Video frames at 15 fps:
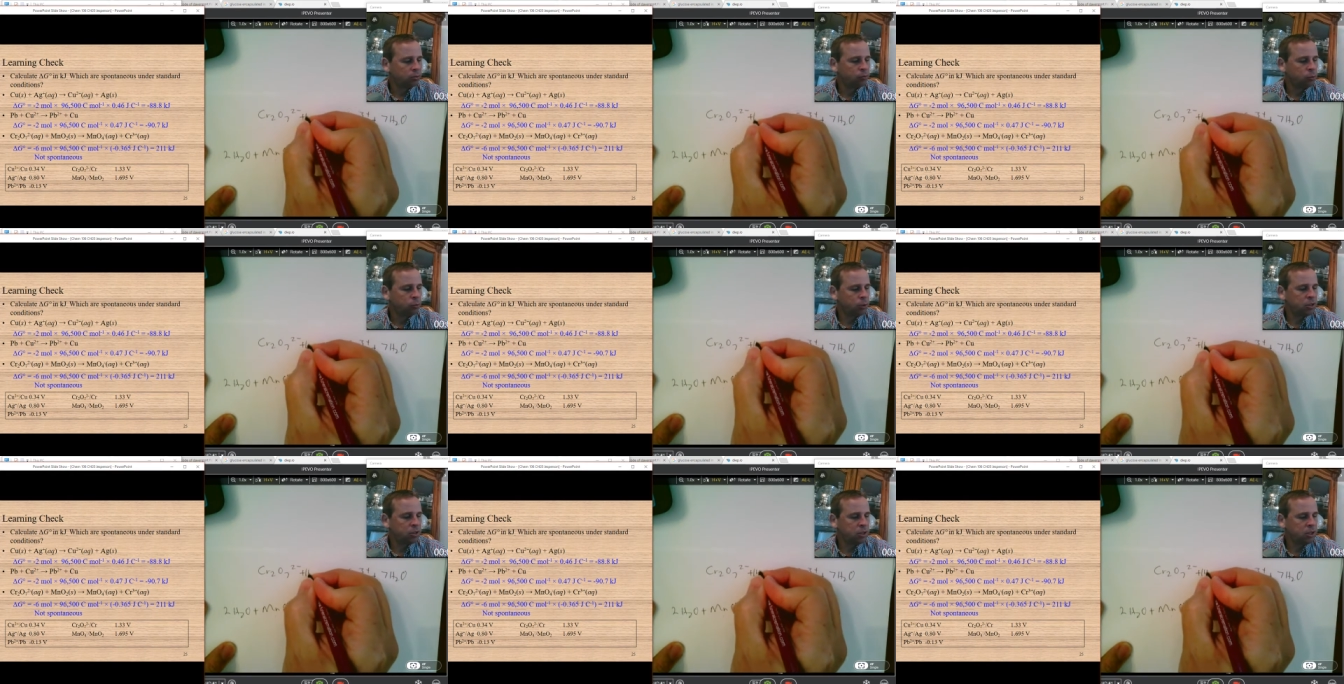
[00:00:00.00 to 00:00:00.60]

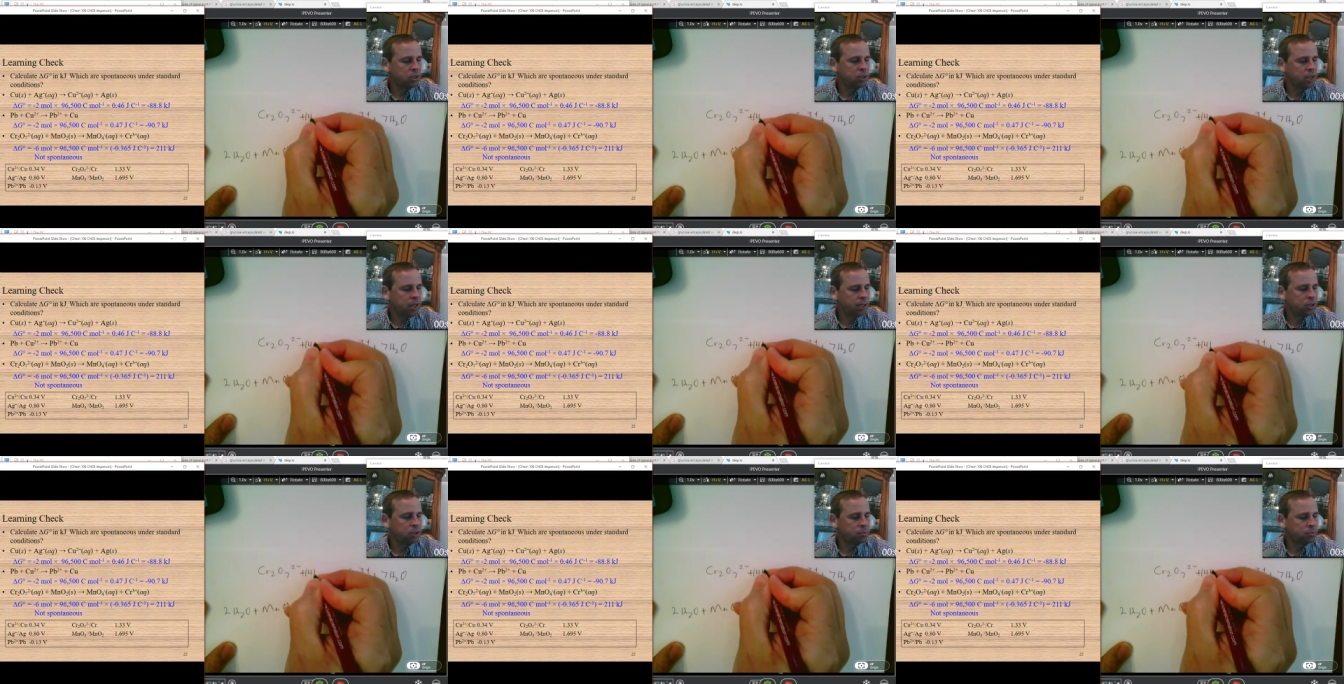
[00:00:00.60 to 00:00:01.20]
14
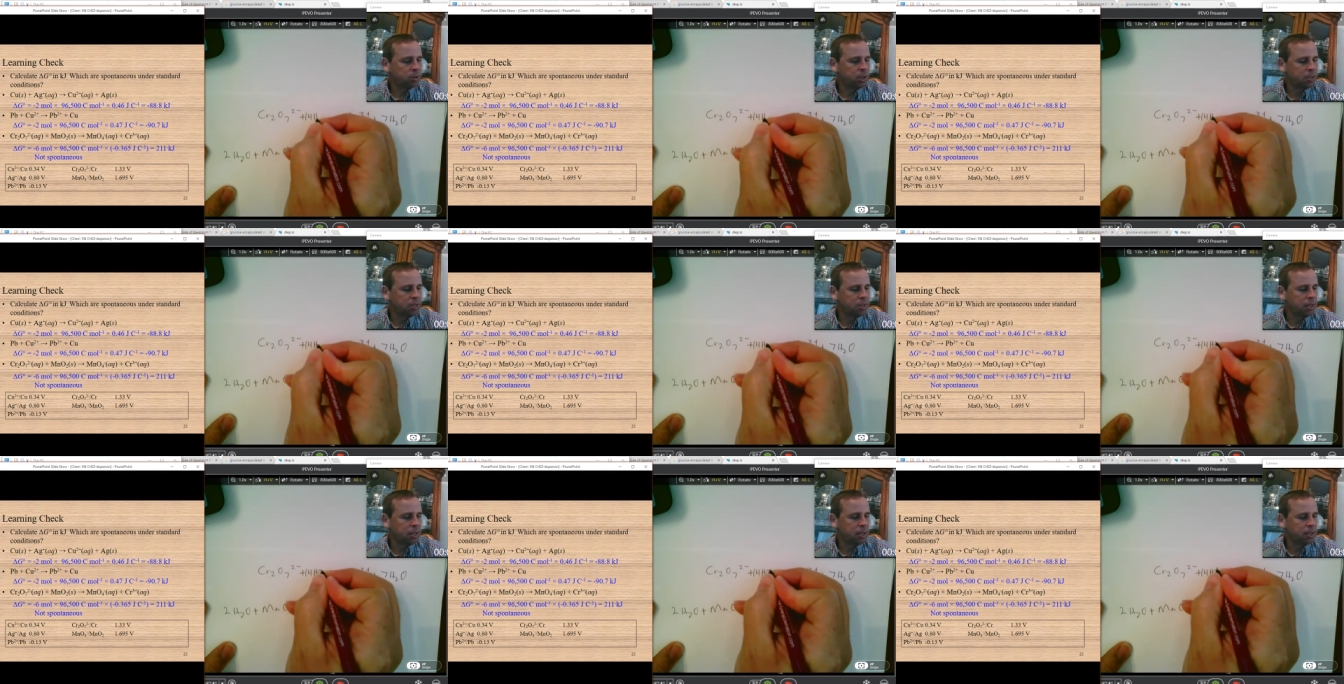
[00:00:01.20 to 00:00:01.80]
H
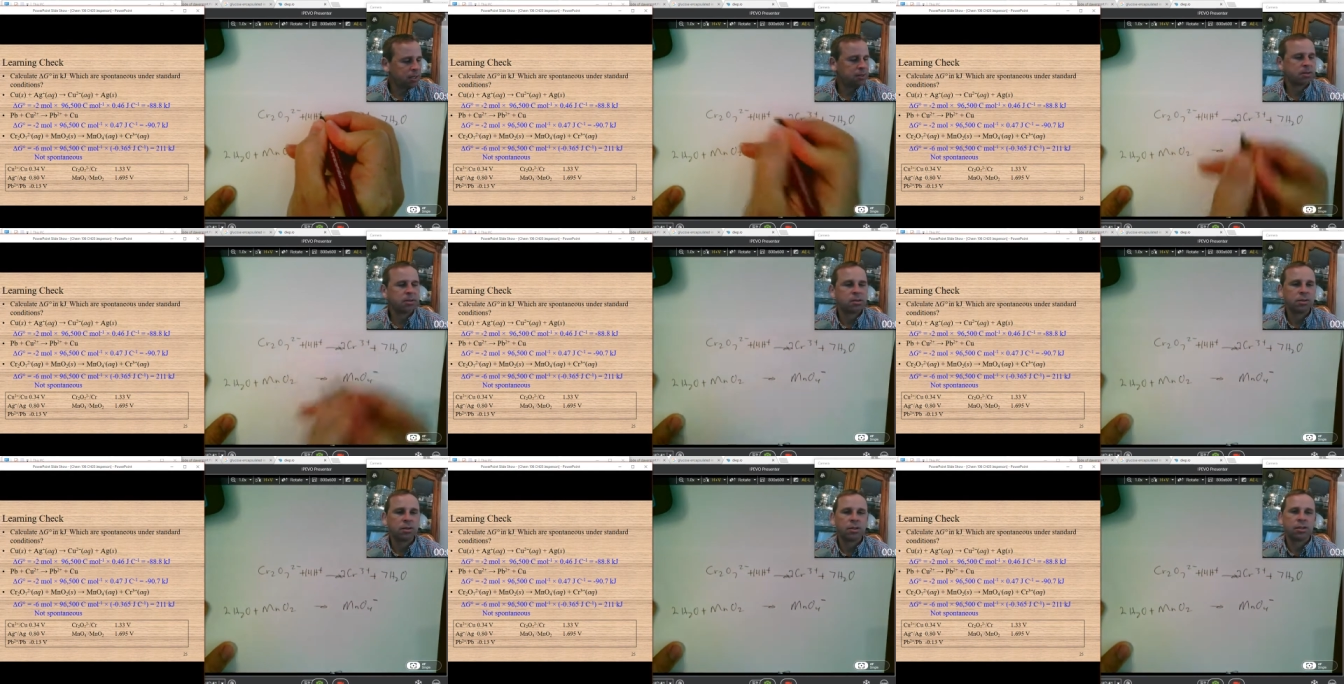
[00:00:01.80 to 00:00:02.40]
plus
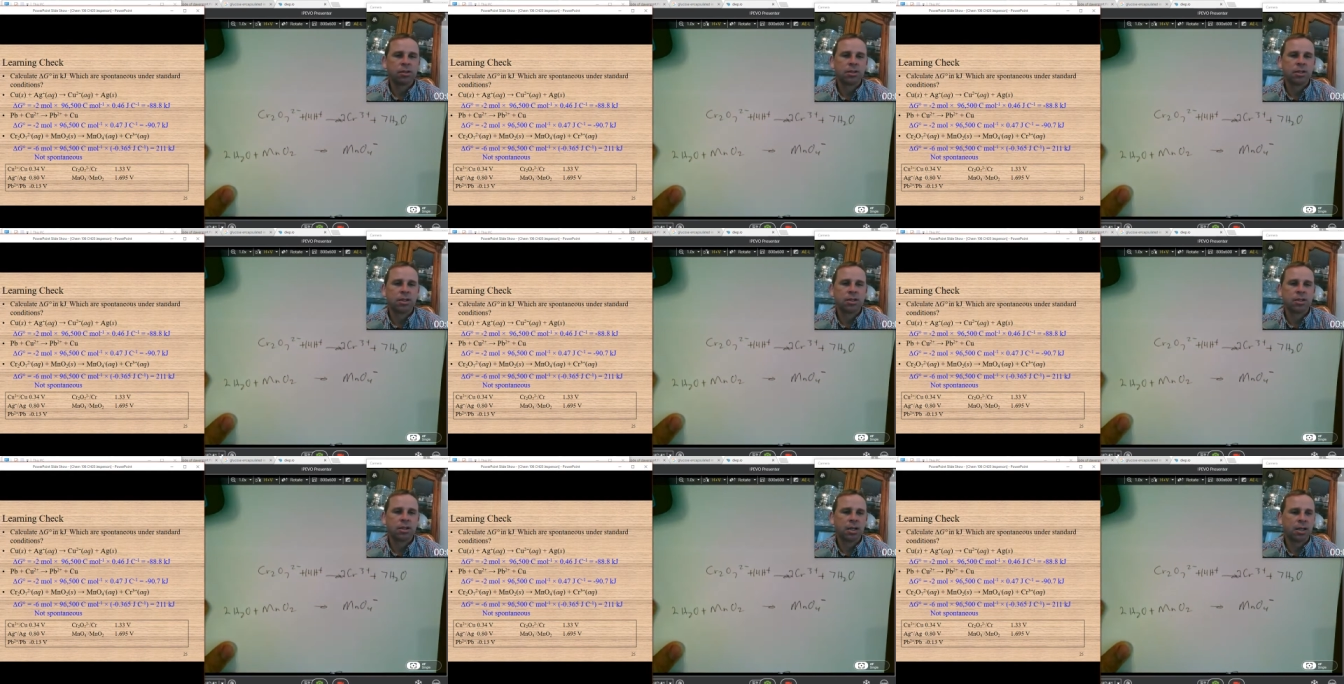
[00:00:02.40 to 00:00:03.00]
ions to
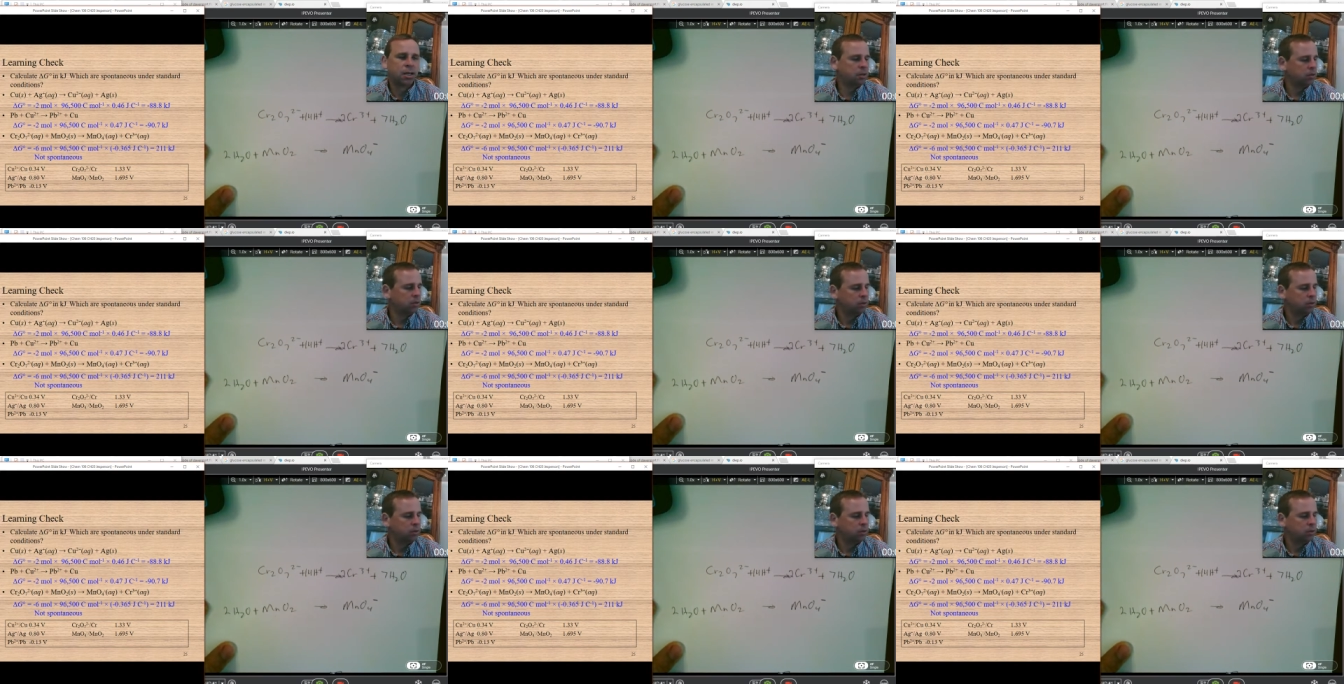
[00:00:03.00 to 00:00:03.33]
this side.